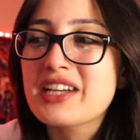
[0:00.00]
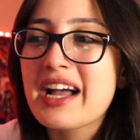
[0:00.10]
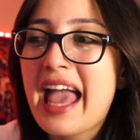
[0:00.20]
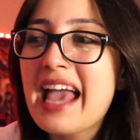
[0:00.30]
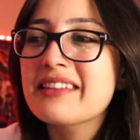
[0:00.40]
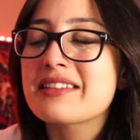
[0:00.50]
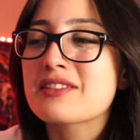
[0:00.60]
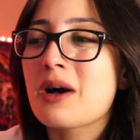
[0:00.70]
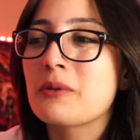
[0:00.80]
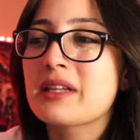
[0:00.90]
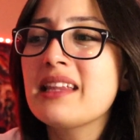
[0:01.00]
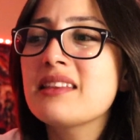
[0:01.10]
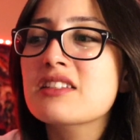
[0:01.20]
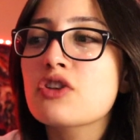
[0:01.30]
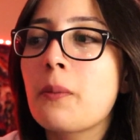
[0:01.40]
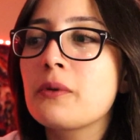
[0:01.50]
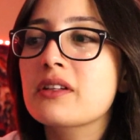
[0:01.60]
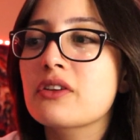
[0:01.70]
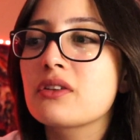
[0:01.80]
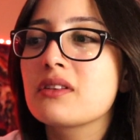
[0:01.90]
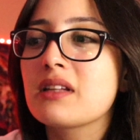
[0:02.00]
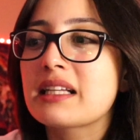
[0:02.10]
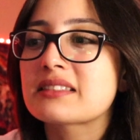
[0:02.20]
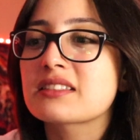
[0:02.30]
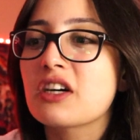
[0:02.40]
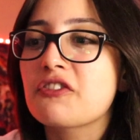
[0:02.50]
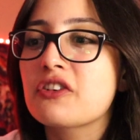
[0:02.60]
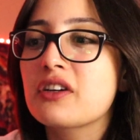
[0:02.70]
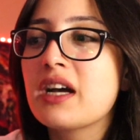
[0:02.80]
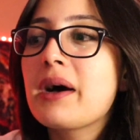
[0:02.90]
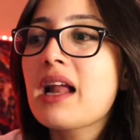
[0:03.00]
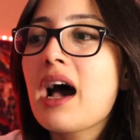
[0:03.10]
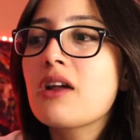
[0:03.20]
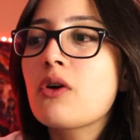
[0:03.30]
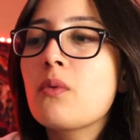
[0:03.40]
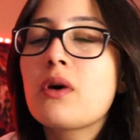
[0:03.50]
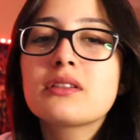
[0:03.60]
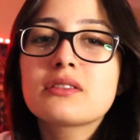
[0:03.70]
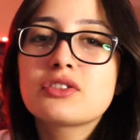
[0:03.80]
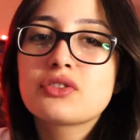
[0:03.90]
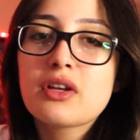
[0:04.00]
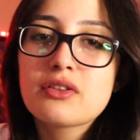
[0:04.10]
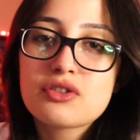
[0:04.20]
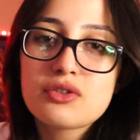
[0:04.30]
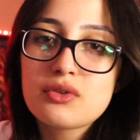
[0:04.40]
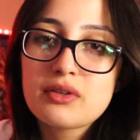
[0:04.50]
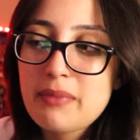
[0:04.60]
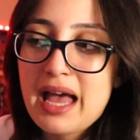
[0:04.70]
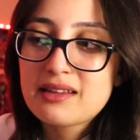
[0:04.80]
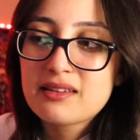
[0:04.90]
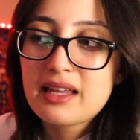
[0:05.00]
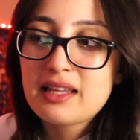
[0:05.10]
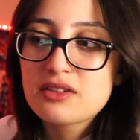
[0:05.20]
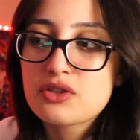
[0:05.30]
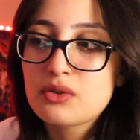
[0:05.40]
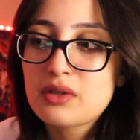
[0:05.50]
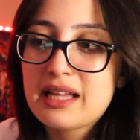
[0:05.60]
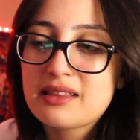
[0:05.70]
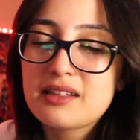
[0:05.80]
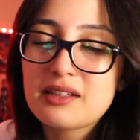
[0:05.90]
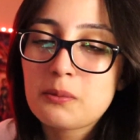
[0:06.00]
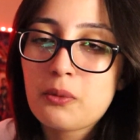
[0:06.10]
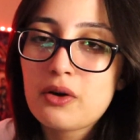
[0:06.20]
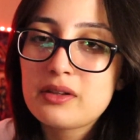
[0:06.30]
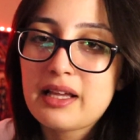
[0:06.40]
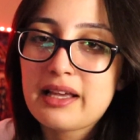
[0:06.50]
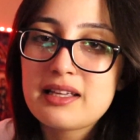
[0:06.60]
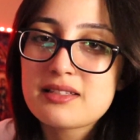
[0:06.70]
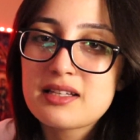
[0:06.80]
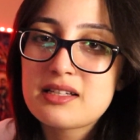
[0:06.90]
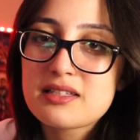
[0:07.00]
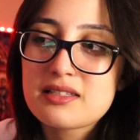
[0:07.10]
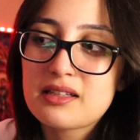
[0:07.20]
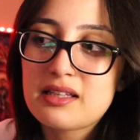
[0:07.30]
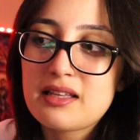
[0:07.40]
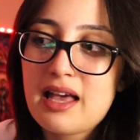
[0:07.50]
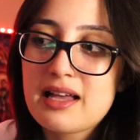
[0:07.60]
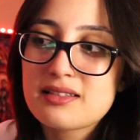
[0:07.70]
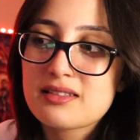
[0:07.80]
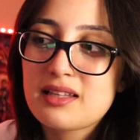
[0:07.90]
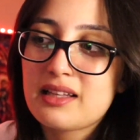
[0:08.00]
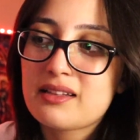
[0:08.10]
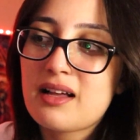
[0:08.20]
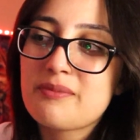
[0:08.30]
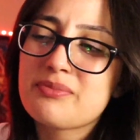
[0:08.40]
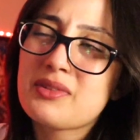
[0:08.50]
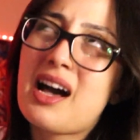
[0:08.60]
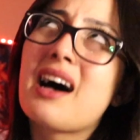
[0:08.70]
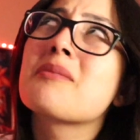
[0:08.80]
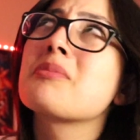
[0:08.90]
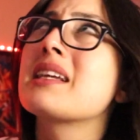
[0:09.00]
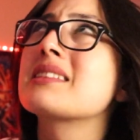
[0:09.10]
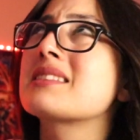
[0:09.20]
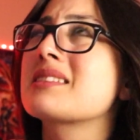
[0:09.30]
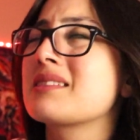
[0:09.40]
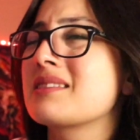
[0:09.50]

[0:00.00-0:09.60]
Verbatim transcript: I hate this couple. Can this couple like suffer? But I don't want to, to bad thing to that little boy. Like he's innocent. He has like oh, God bless.